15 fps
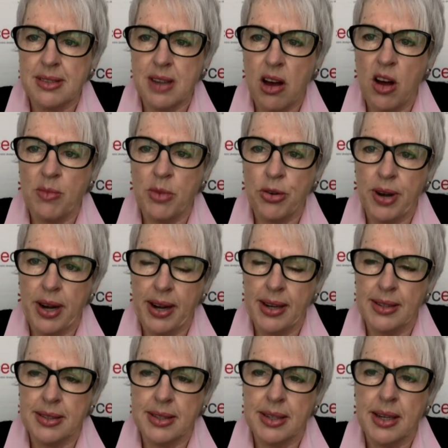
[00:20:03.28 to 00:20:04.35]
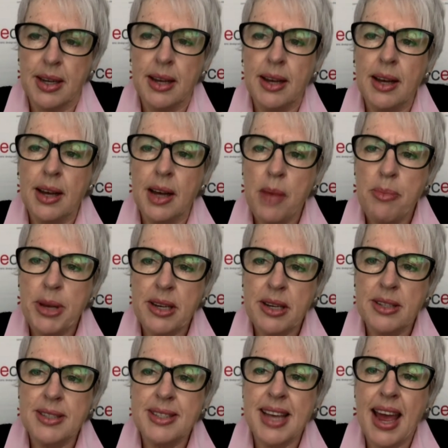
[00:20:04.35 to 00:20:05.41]
time around,
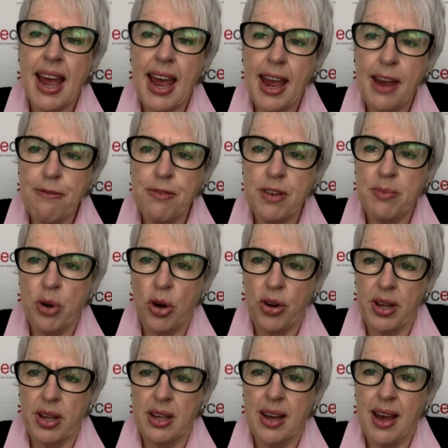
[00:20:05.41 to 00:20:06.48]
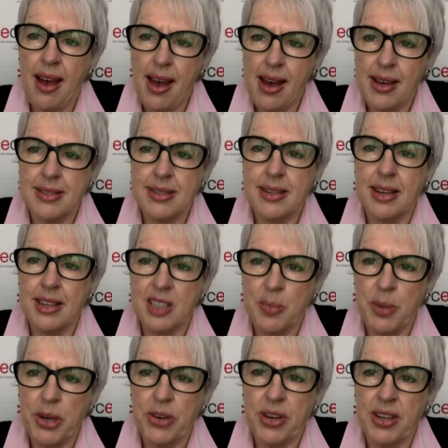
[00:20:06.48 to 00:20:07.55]
because everybody has
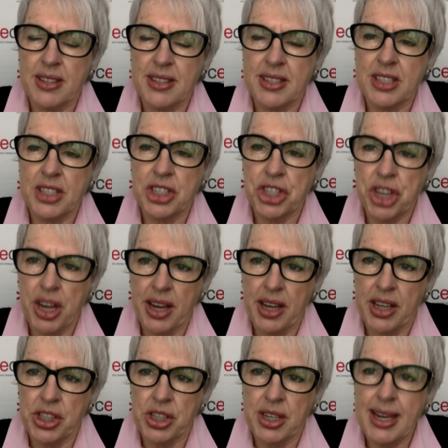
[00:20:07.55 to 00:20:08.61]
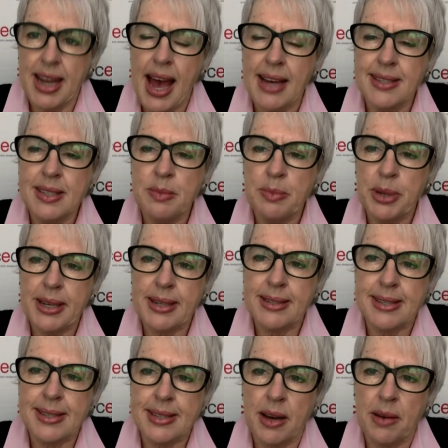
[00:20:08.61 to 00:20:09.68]
experienced this change. It hasn't been
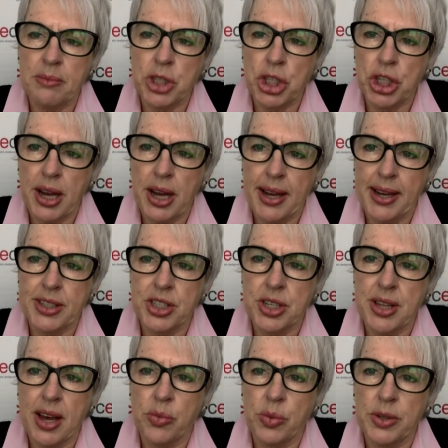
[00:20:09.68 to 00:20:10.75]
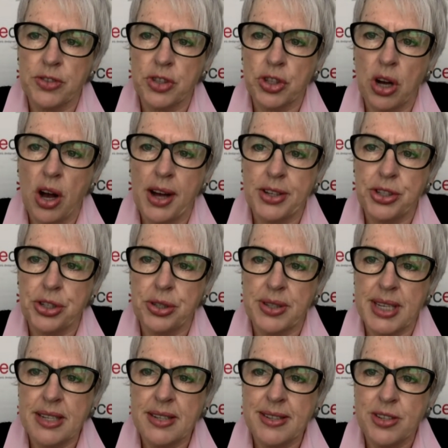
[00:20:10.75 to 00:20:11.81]
some change that we've tried
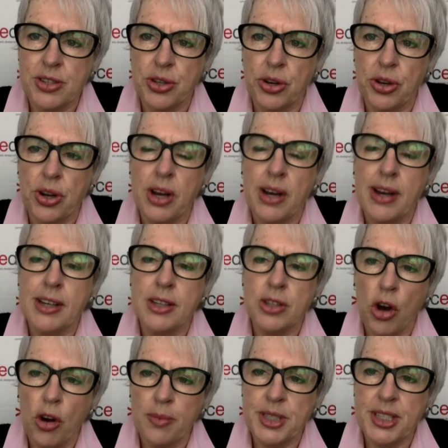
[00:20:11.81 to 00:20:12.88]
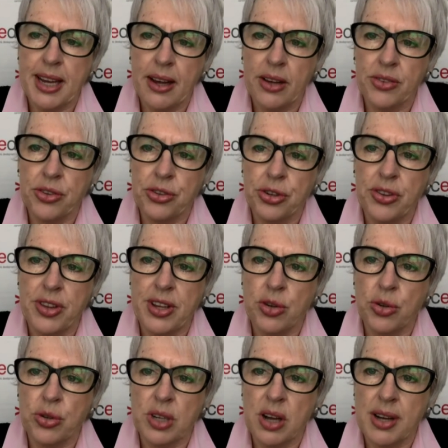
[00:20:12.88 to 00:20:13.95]
to insert top down through the
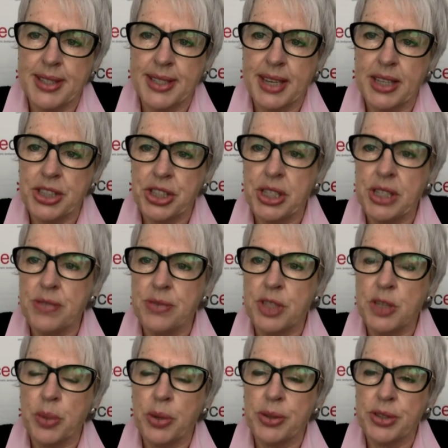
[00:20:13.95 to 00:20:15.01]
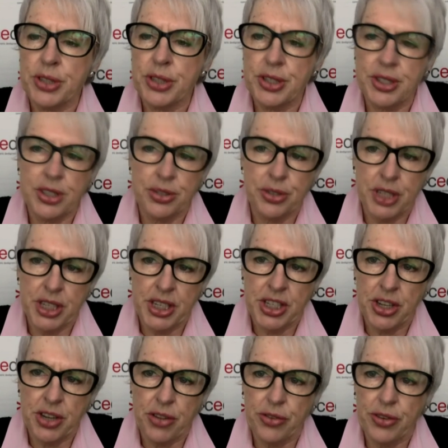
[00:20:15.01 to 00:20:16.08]
organisation in response to
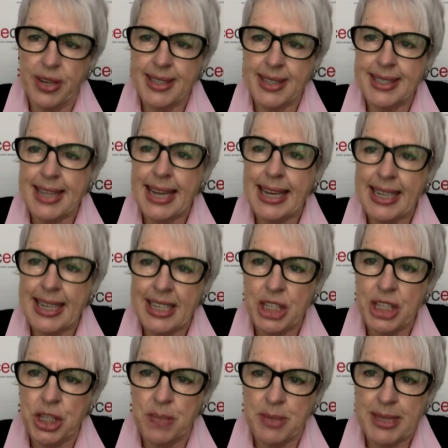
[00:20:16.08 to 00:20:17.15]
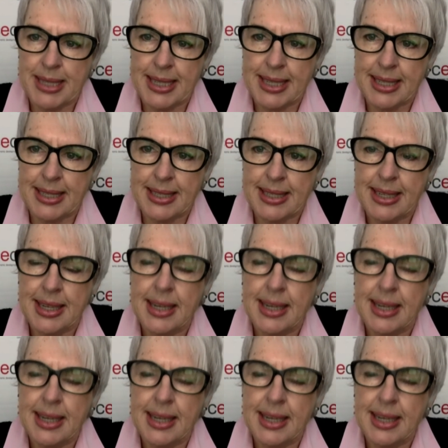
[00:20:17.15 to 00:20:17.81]
strategic threats that leadership sees.